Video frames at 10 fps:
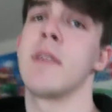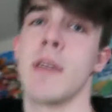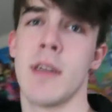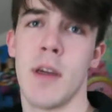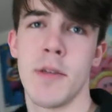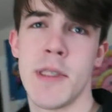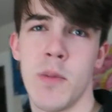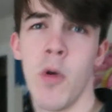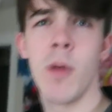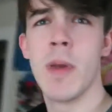are gonna go
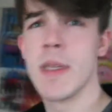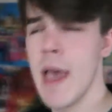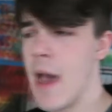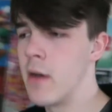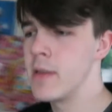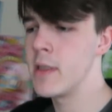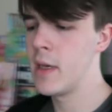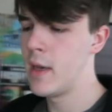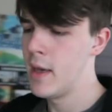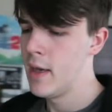swarm his house,
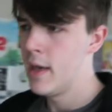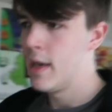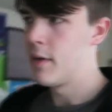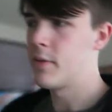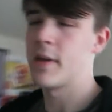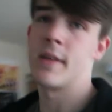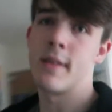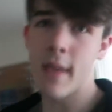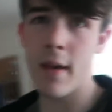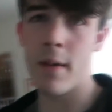and we're gonna see